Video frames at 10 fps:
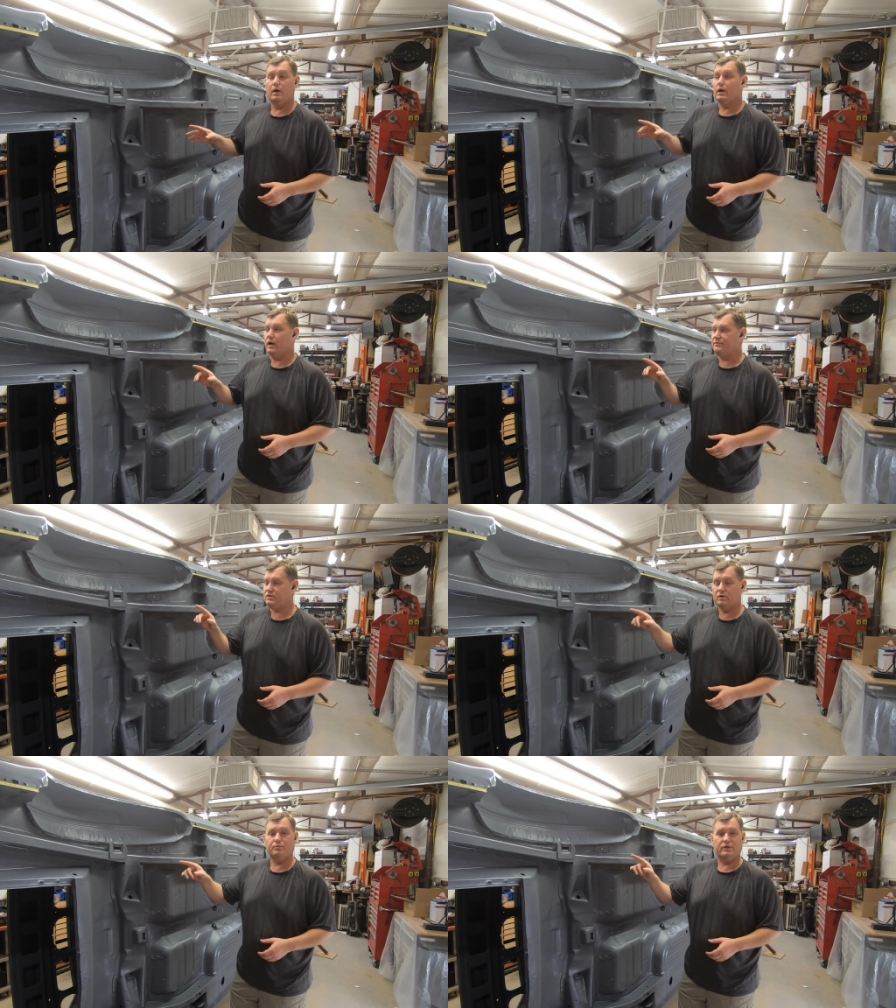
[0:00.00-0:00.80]
I've
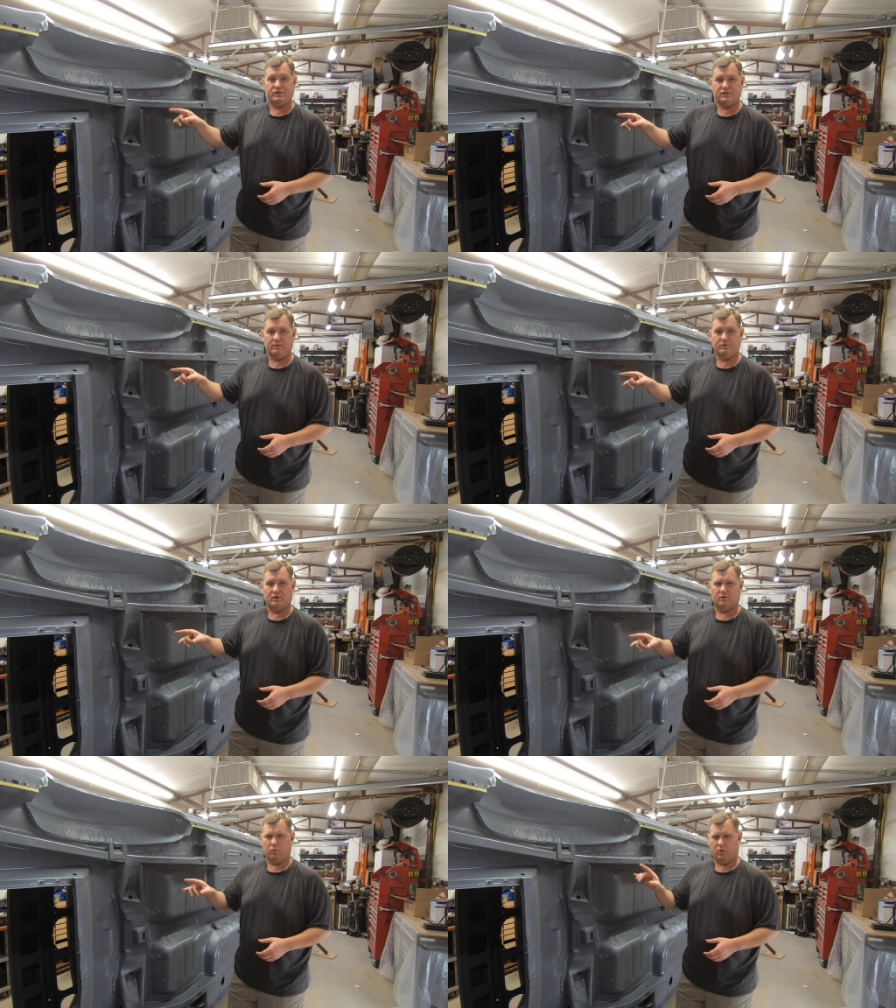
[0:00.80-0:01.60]
started putting seam
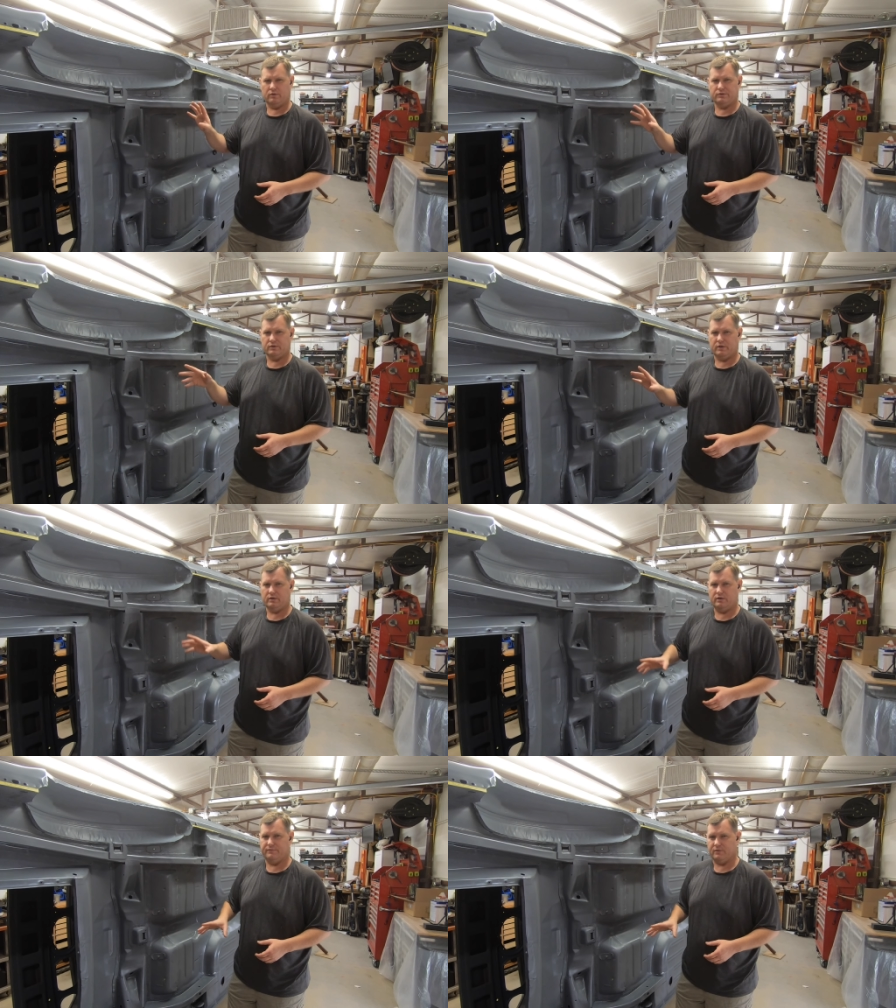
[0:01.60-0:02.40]
sealer. Words are getting
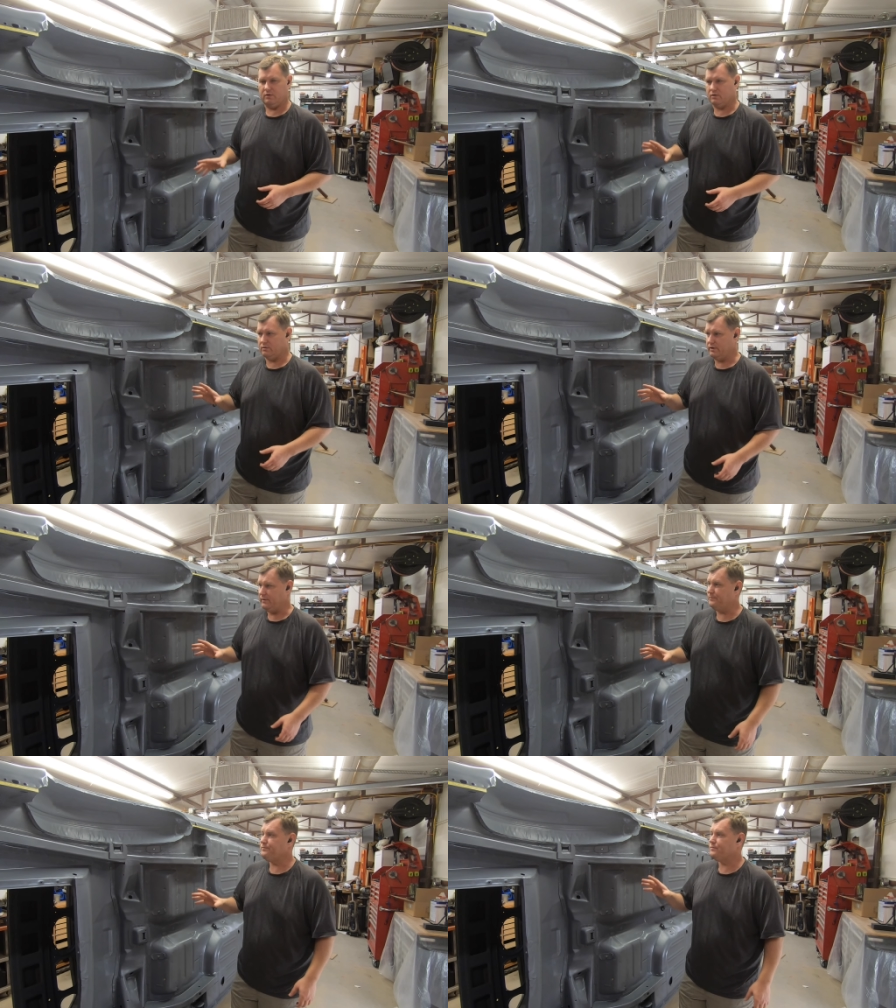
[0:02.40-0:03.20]
difficult already.